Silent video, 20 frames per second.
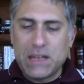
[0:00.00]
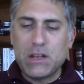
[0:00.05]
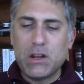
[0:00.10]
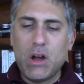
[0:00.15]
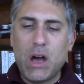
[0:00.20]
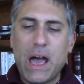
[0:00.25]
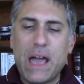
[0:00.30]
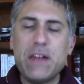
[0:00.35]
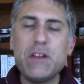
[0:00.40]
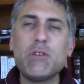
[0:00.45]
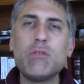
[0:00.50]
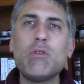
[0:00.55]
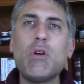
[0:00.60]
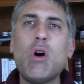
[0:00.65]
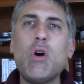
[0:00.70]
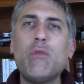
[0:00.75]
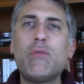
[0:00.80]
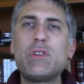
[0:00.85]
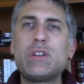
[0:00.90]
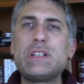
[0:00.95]
You know, I don't
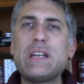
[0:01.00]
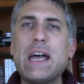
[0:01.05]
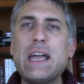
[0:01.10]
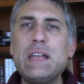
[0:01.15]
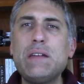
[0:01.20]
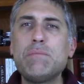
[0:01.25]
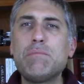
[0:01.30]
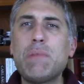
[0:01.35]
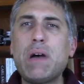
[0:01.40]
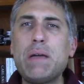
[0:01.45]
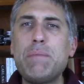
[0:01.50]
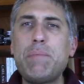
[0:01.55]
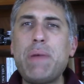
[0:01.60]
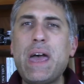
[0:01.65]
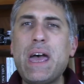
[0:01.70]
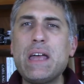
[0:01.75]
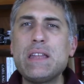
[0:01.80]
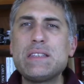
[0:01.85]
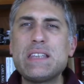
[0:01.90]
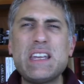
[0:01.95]
over tighten my pens.